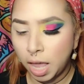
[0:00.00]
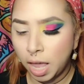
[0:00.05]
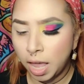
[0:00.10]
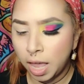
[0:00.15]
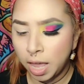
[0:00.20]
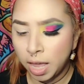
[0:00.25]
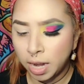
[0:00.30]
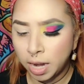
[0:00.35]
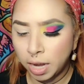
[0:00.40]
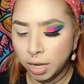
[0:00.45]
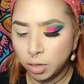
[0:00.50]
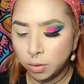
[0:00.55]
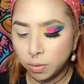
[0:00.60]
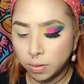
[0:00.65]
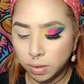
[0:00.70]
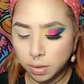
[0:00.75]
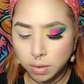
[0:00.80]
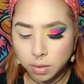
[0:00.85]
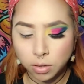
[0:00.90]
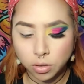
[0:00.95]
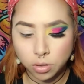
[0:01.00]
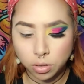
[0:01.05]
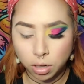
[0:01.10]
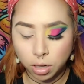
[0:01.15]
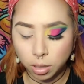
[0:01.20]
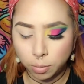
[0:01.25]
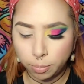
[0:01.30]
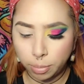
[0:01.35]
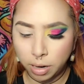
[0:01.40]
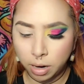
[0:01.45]
and I use this in
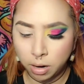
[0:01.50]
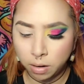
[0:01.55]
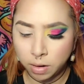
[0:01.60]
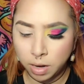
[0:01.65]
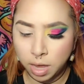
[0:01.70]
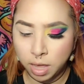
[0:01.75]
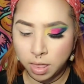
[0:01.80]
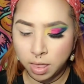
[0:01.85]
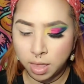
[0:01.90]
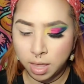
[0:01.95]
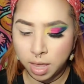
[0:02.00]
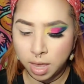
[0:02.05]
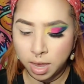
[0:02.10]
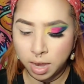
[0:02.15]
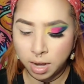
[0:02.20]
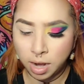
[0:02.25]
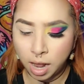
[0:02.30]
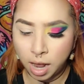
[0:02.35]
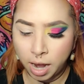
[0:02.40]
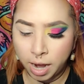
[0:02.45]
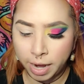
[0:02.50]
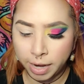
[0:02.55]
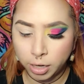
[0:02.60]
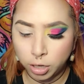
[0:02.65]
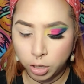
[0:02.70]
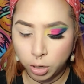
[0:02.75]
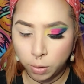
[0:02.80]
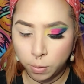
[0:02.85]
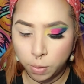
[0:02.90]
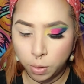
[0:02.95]
dark brown and then I
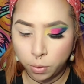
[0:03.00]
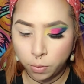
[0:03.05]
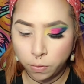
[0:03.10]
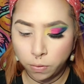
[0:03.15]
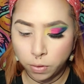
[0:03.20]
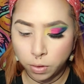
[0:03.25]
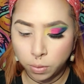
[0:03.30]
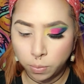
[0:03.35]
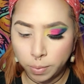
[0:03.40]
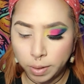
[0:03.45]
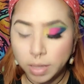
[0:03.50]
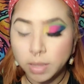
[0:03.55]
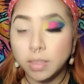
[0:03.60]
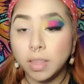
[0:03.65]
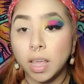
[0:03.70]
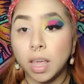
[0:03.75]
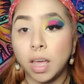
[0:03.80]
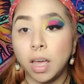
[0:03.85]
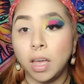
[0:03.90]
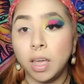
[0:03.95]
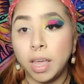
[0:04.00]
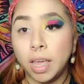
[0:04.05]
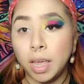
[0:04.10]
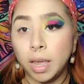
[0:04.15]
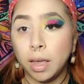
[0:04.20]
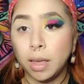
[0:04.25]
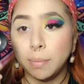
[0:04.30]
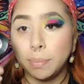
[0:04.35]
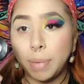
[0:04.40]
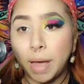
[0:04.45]
go over with
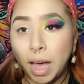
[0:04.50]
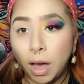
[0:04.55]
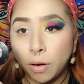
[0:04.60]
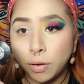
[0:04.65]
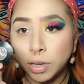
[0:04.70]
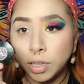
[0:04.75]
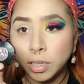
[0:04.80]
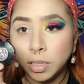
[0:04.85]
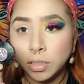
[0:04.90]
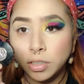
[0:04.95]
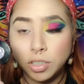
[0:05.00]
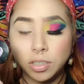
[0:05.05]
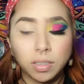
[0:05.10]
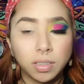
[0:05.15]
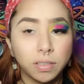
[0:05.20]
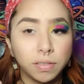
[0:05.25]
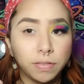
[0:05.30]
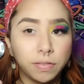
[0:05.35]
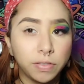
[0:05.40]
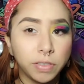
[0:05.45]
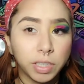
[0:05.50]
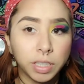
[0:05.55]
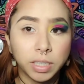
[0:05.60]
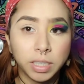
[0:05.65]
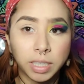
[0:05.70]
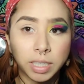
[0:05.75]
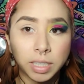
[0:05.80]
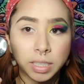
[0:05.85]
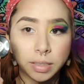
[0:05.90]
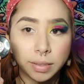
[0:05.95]
a powder just to
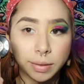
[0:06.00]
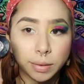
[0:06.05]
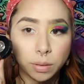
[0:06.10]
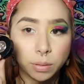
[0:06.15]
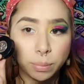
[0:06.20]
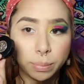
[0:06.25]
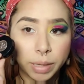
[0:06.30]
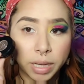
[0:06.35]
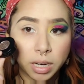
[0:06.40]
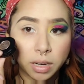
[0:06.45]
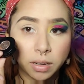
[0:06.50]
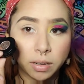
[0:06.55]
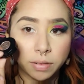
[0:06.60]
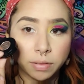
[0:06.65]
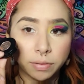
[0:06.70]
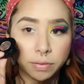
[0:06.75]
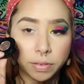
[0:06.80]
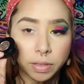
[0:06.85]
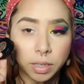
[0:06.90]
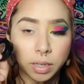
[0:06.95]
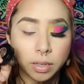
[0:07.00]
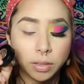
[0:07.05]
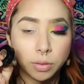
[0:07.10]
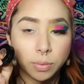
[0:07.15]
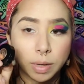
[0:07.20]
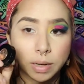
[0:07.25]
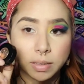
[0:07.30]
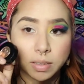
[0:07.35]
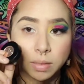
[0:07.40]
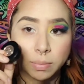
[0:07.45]
fill in a little bit of uh, the
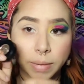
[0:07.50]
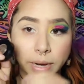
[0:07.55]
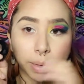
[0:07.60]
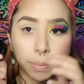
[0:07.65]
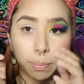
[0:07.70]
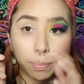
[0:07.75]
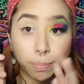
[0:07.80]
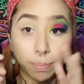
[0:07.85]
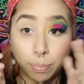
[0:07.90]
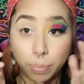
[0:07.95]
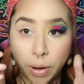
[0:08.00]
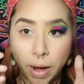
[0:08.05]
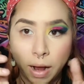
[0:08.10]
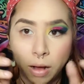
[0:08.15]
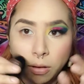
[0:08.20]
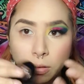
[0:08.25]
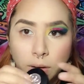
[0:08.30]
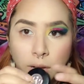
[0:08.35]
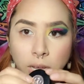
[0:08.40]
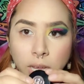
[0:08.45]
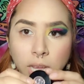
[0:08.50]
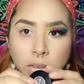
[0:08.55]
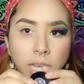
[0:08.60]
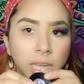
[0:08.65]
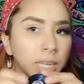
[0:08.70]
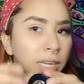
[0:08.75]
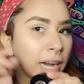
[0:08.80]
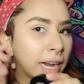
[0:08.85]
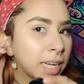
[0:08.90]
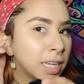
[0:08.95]
rest of my brow
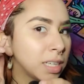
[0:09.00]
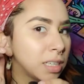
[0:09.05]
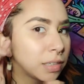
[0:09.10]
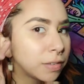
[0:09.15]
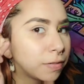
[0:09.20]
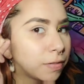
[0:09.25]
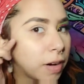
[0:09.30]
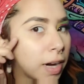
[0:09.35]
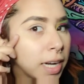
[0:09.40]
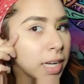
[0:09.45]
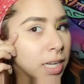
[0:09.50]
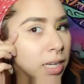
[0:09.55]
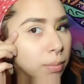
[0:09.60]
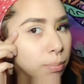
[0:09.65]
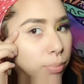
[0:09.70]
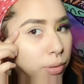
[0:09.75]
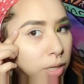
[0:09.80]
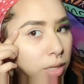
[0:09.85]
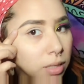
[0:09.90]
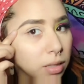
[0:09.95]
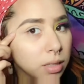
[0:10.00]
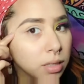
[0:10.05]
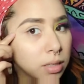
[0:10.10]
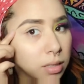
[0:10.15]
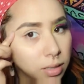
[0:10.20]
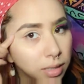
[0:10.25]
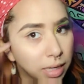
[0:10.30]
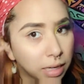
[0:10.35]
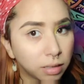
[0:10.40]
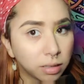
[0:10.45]
kind of define it bring
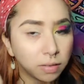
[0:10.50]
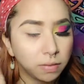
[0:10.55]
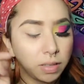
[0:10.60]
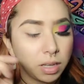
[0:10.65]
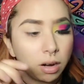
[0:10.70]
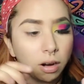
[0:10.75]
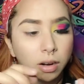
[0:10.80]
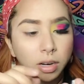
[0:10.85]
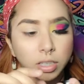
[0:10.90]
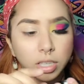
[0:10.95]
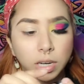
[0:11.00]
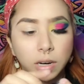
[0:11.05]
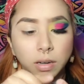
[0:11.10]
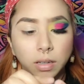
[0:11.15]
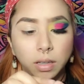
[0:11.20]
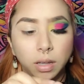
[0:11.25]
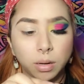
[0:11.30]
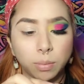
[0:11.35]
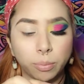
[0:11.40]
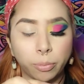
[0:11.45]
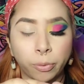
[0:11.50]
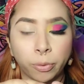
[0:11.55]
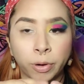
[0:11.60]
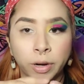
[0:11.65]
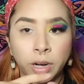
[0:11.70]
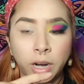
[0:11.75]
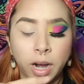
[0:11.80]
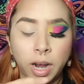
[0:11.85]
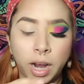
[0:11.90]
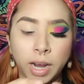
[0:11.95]
the tail of the arch out a little
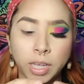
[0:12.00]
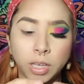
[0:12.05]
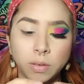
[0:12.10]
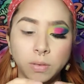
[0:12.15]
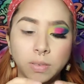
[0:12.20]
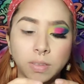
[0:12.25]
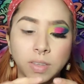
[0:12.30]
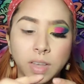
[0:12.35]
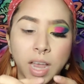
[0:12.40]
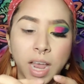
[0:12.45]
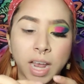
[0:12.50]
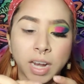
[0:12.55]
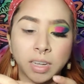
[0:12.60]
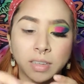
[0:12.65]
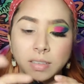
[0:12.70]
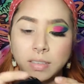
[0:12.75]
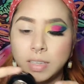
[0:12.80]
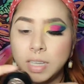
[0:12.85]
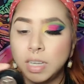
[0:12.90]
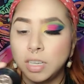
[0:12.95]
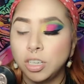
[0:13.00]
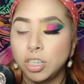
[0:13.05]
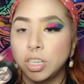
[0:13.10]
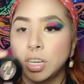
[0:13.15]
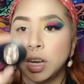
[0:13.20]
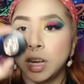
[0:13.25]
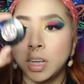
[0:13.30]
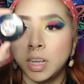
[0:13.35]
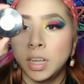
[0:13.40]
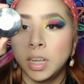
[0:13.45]
more I use the
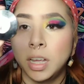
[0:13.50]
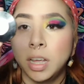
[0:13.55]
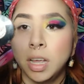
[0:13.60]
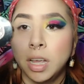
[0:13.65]
Anastasia